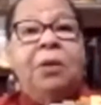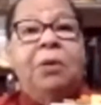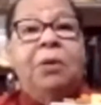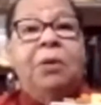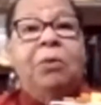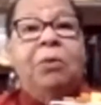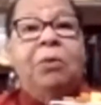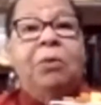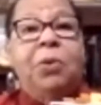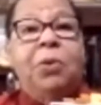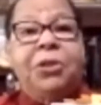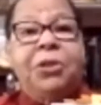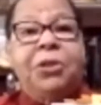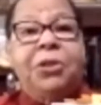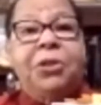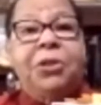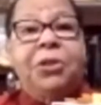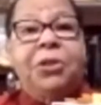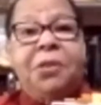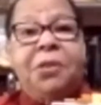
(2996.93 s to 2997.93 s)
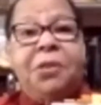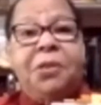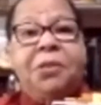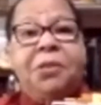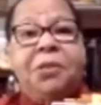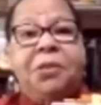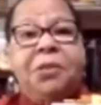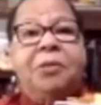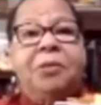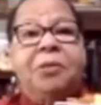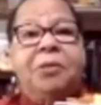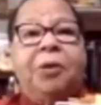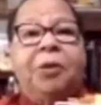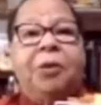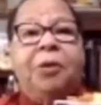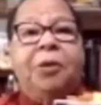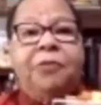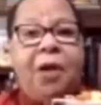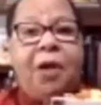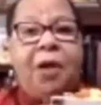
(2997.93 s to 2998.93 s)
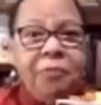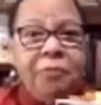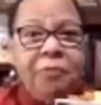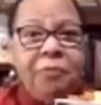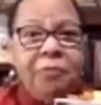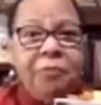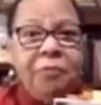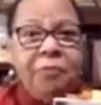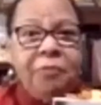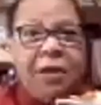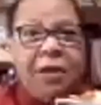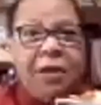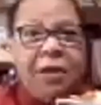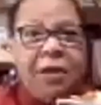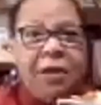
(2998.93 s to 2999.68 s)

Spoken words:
was a system of convict laborers